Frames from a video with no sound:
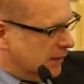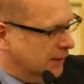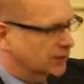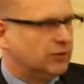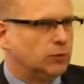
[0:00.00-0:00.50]

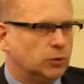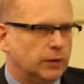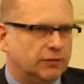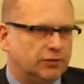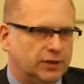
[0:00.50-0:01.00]
And this is what
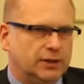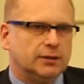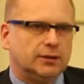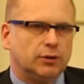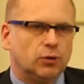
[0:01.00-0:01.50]
we have
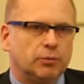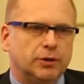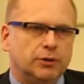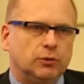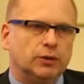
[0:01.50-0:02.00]
seen in the
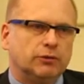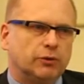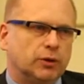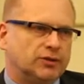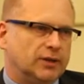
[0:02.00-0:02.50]
European Union,
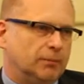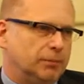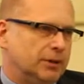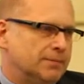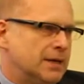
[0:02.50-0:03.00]
for
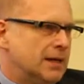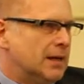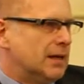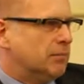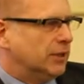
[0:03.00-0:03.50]
example,
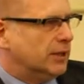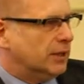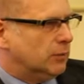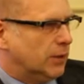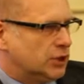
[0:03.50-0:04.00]
but
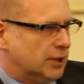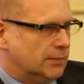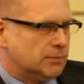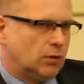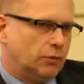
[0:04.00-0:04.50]
here in
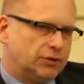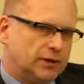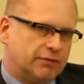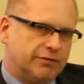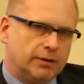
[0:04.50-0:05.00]
Russia,
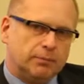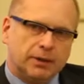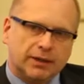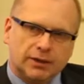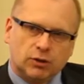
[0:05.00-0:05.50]
obviously there are very
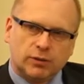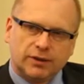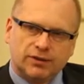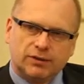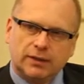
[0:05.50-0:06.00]
big
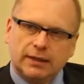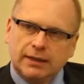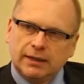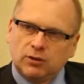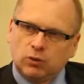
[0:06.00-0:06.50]
interests
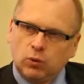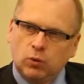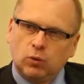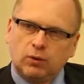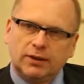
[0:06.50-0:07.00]
to,
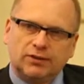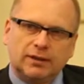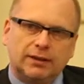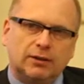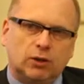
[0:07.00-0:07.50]
let's
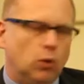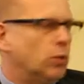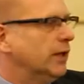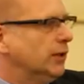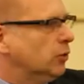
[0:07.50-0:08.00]
say,
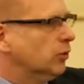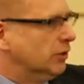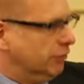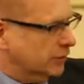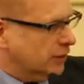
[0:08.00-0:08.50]
go into a
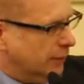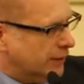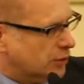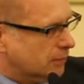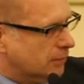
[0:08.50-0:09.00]
different
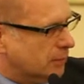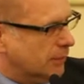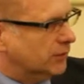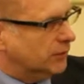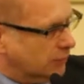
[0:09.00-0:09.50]
direction.
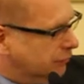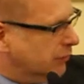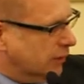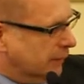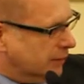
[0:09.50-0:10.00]
But this
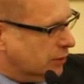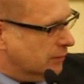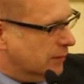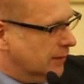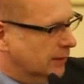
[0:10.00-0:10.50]
different
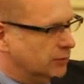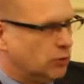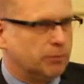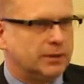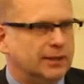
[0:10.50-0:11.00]
direction is
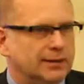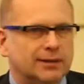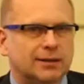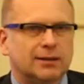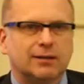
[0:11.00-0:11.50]

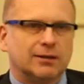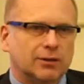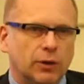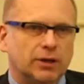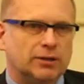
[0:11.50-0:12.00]
completely
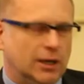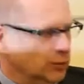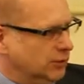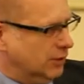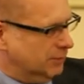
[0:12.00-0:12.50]
going
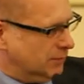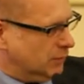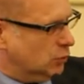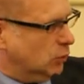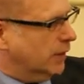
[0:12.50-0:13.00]
counter
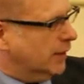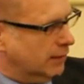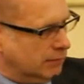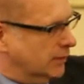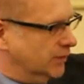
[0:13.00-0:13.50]
to,
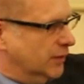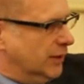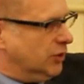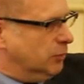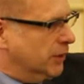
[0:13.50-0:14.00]
let's
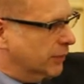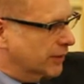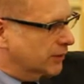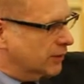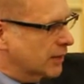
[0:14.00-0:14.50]
say,
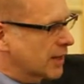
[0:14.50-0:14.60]
experience